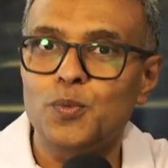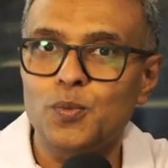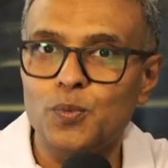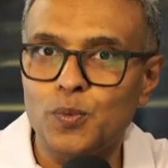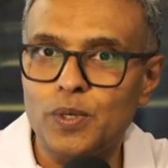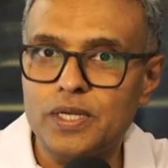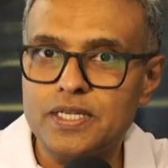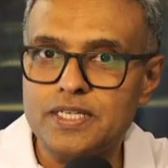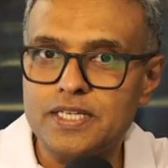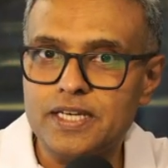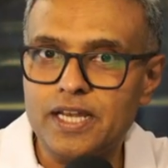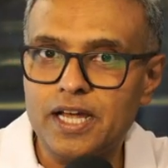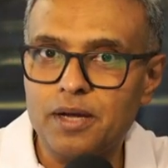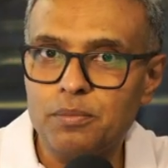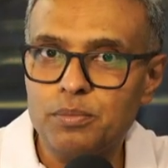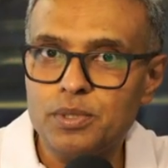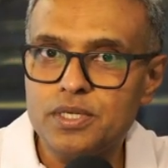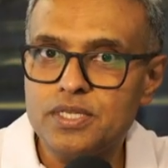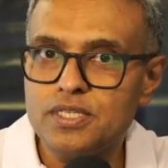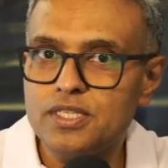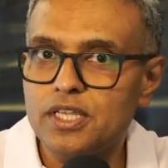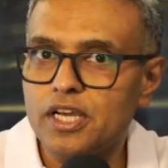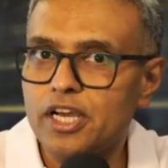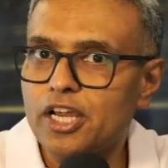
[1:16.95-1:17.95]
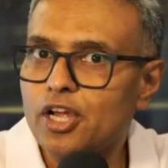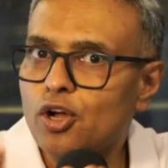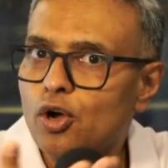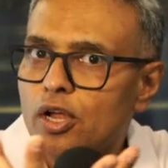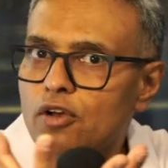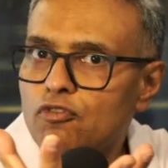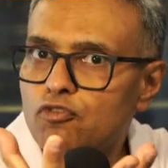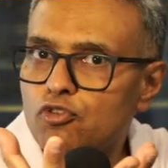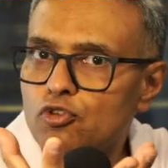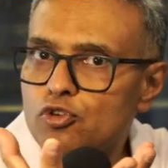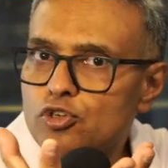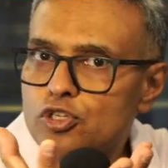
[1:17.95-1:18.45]
Once it happens, the
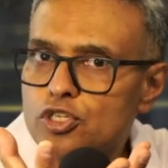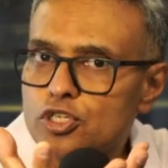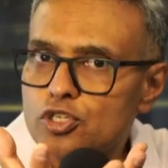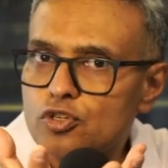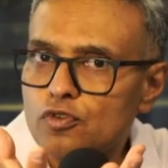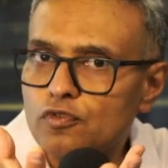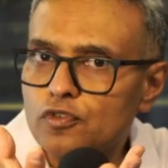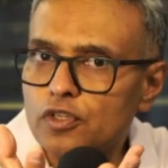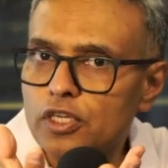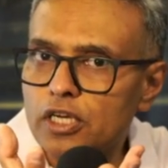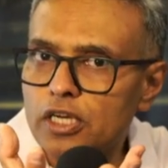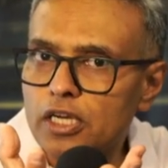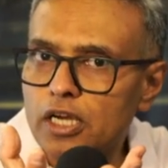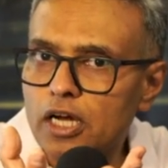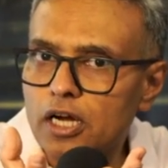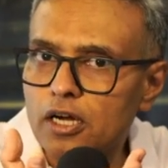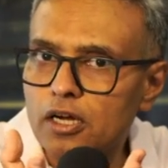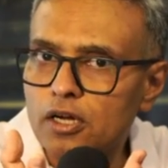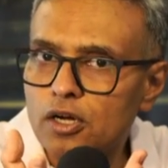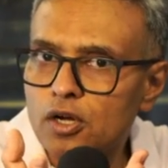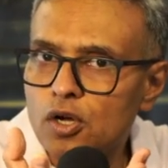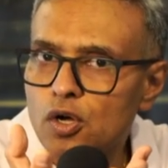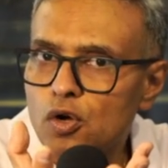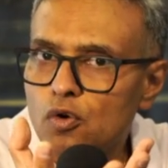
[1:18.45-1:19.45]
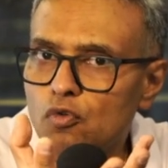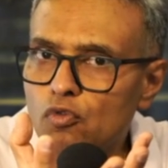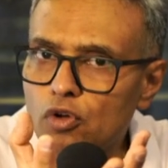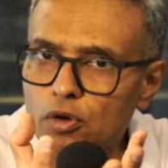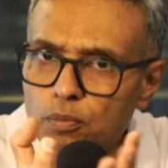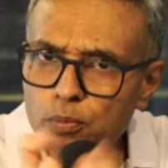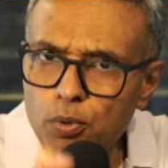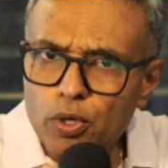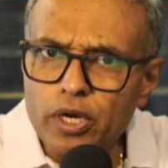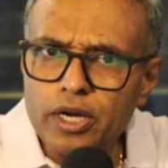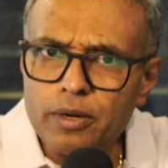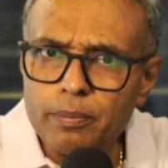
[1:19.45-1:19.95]
recoil forces of the lung will
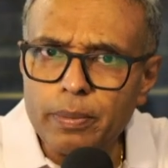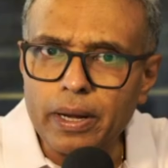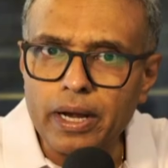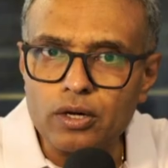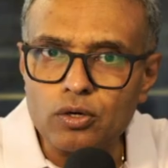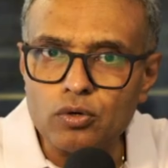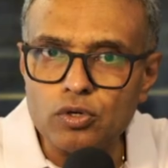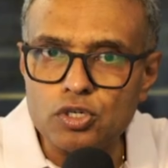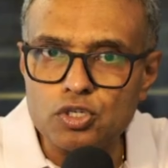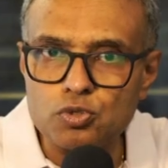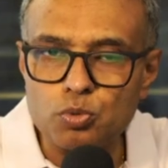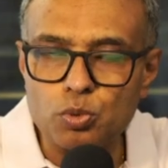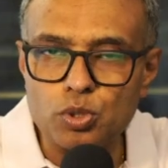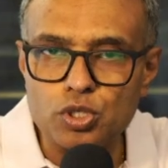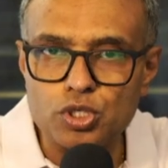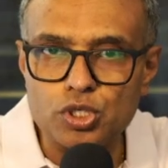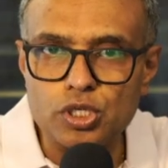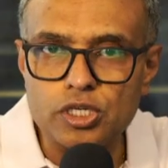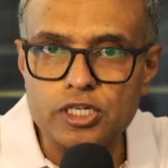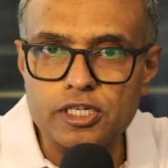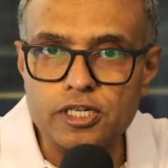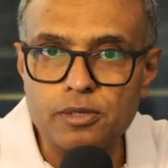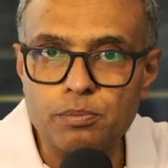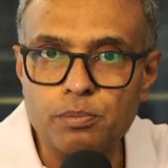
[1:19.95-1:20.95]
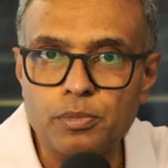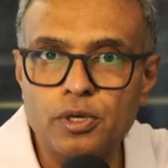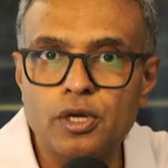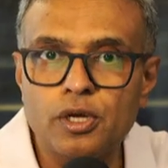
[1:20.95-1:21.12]
pull it back to its original shape.